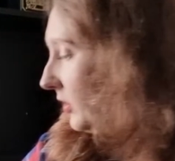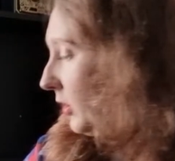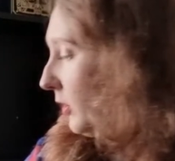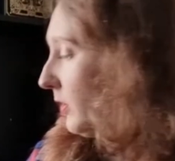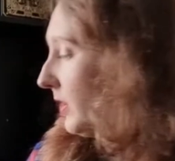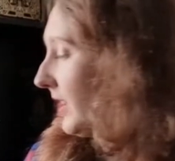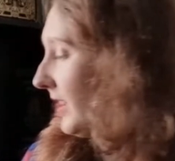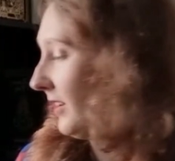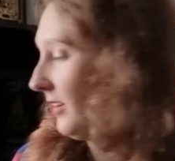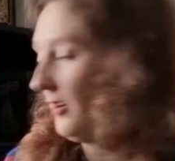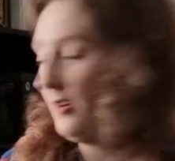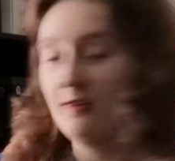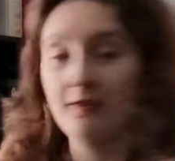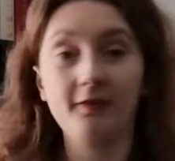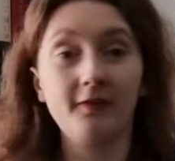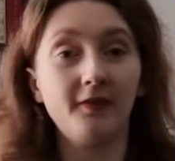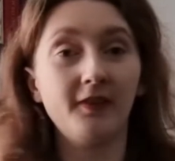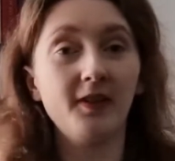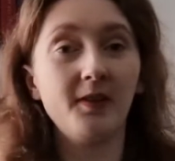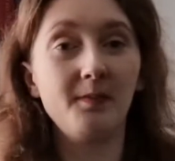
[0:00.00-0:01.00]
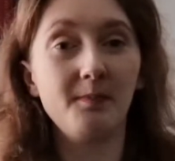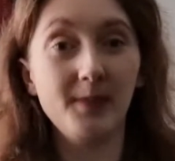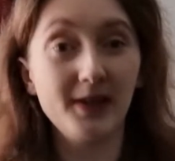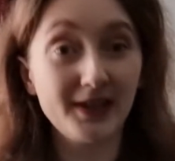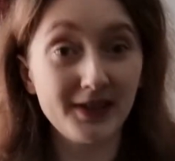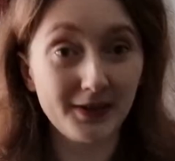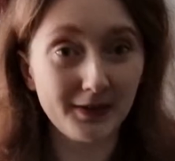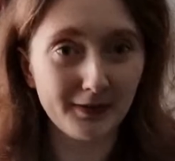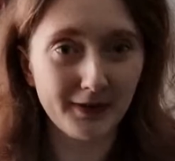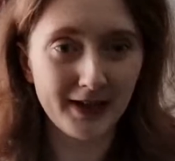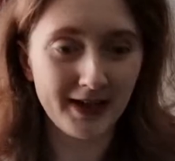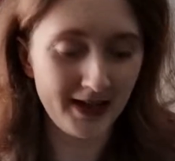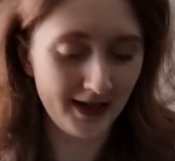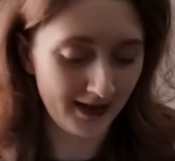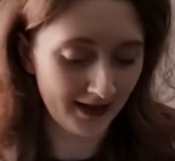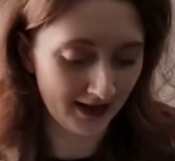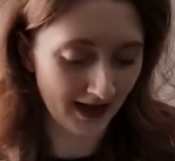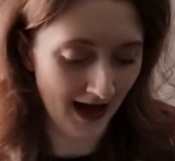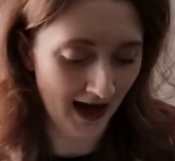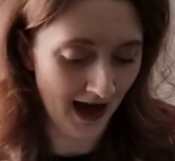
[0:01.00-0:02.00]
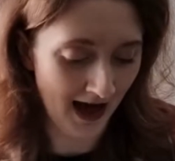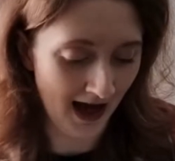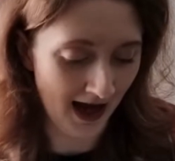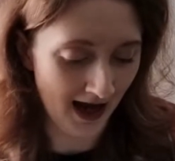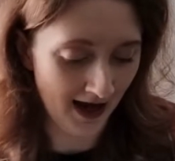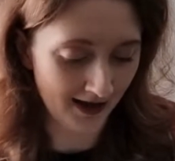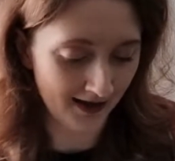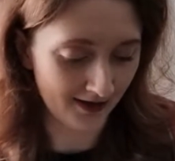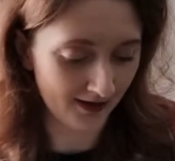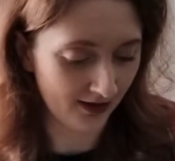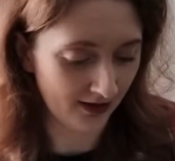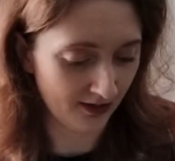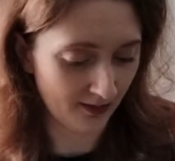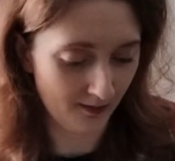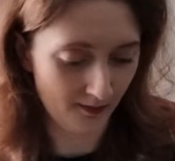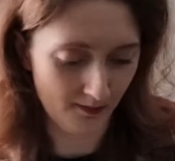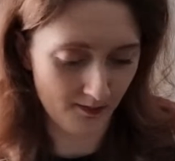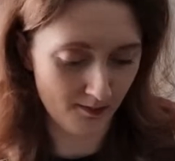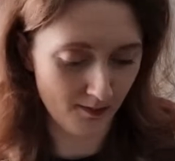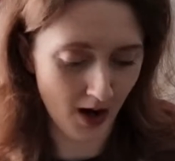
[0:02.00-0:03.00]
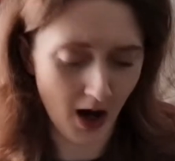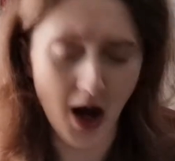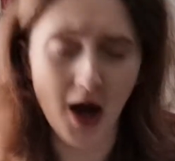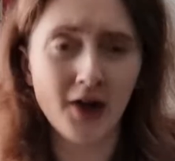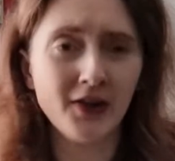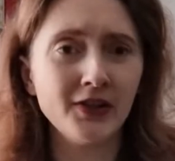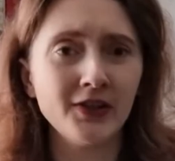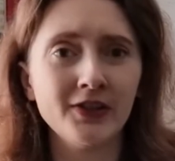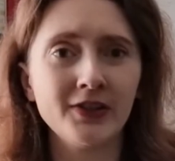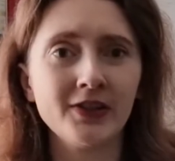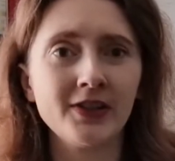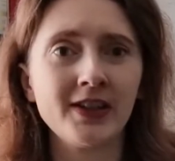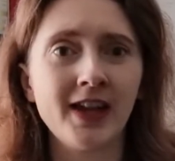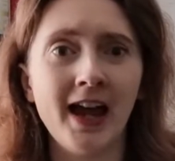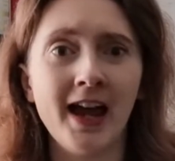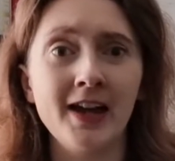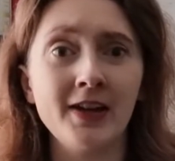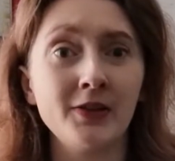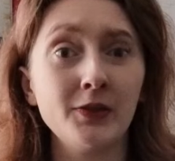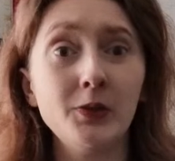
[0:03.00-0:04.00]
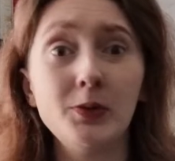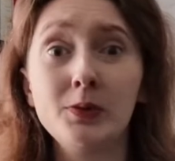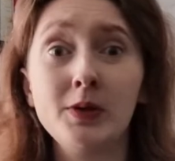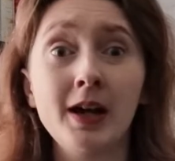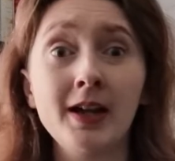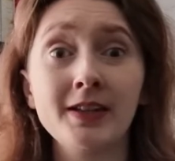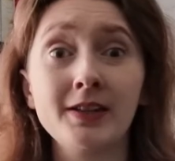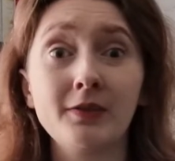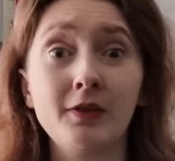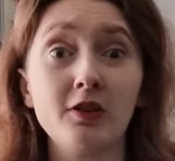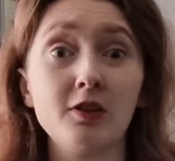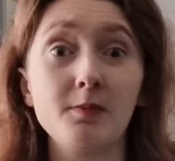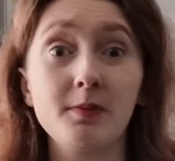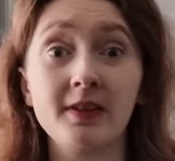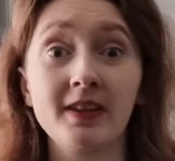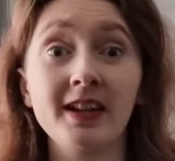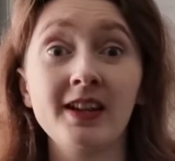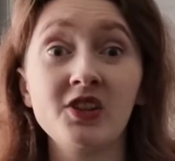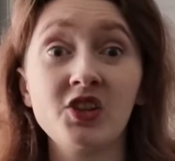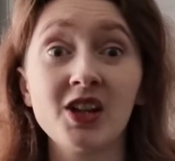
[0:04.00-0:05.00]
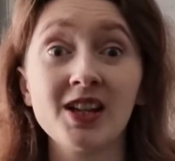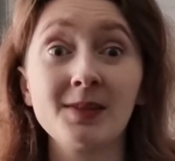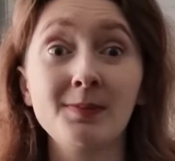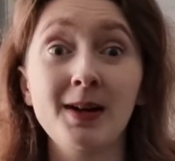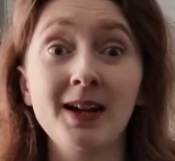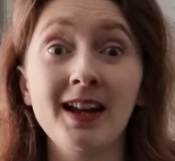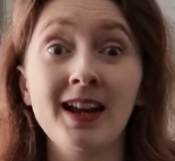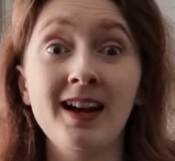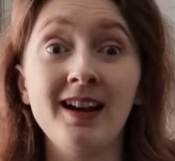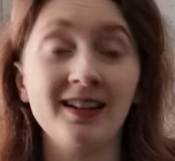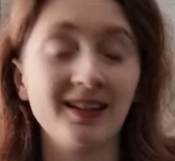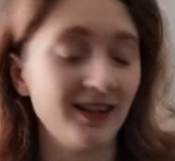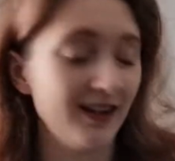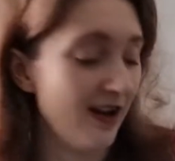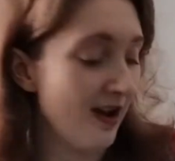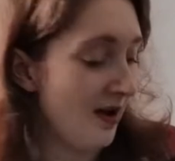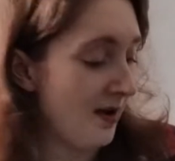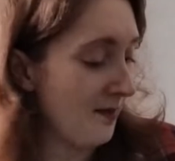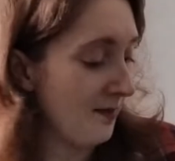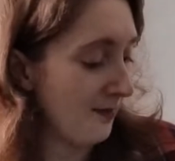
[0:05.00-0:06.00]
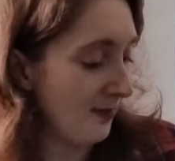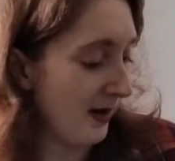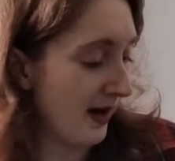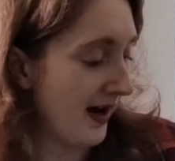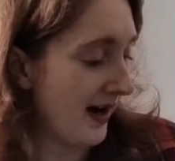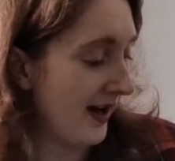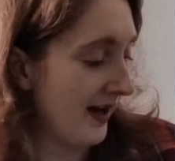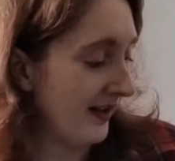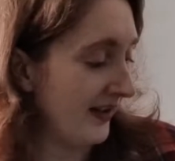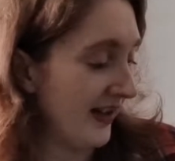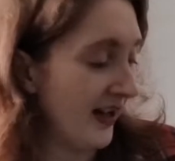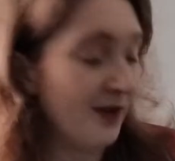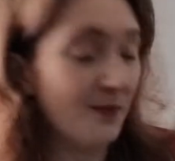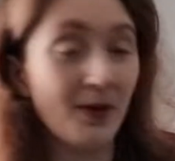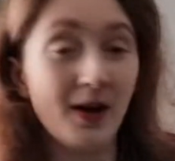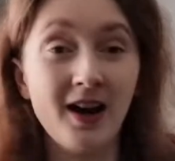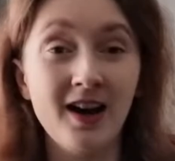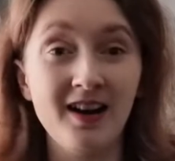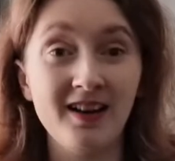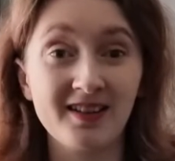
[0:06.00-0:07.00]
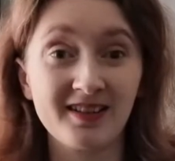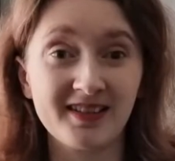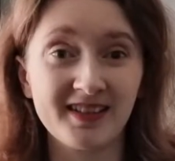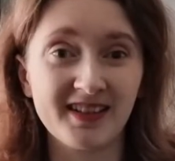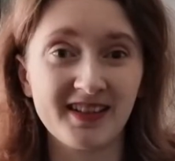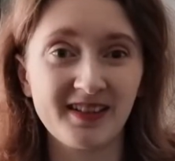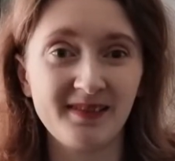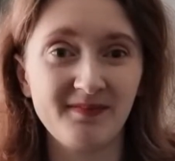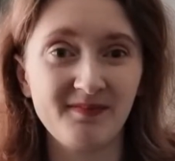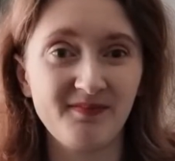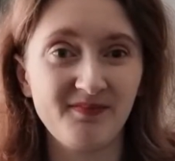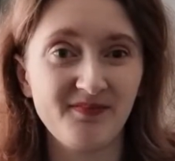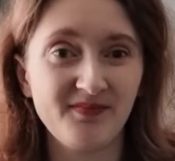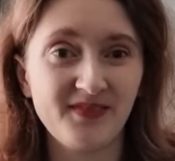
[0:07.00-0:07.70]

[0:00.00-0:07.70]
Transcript: Talking of mysteries and murders and all kinds of horrible things, Just My Luck by Adele Parks.